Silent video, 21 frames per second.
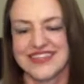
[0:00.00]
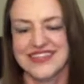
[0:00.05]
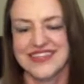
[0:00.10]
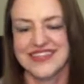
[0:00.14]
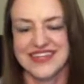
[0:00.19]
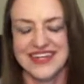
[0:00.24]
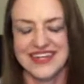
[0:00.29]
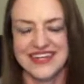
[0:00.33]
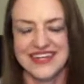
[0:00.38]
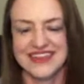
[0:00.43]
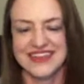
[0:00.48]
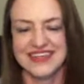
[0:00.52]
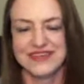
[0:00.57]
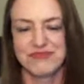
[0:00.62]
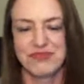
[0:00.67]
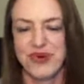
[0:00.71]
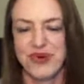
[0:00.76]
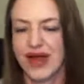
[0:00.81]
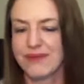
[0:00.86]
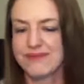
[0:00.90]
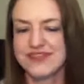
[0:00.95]
Did anything
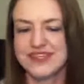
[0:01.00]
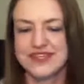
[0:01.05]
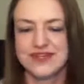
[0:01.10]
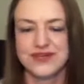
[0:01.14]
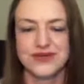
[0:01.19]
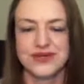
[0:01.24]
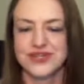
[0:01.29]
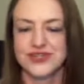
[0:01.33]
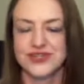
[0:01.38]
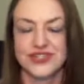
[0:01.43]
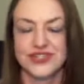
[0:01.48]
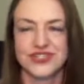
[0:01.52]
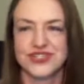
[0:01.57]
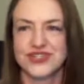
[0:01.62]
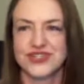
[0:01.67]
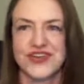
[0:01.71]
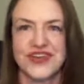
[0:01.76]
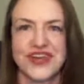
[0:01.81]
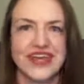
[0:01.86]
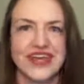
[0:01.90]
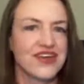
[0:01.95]
prompt it, or you just
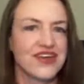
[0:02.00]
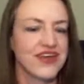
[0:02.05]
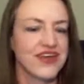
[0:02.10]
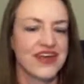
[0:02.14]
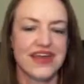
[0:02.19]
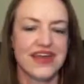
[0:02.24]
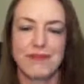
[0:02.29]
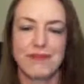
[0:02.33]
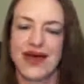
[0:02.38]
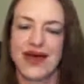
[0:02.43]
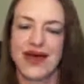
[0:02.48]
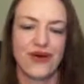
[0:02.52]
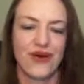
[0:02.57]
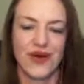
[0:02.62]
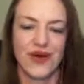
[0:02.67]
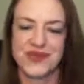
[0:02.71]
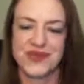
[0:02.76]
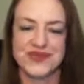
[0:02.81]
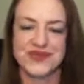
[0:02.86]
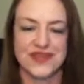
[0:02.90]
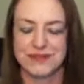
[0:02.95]
started hearing about
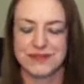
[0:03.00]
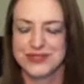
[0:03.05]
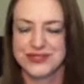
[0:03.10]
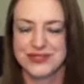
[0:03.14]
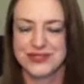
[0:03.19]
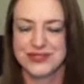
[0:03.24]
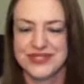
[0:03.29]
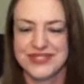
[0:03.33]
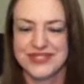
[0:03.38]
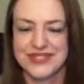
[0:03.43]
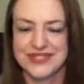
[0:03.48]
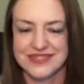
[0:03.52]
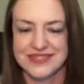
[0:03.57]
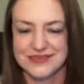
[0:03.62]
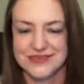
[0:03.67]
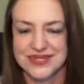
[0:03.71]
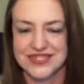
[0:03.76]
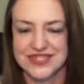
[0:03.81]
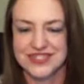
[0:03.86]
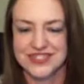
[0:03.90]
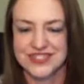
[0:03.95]
all these opportunities and
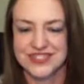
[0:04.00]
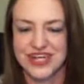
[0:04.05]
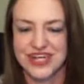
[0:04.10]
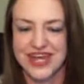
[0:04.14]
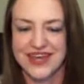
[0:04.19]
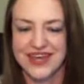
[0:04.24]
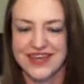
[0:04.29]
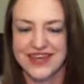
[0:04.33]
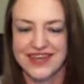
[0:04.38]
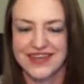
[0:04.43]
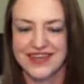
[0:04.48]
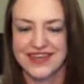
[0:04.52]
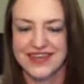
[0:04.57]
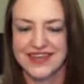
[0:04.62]
wanted to try it?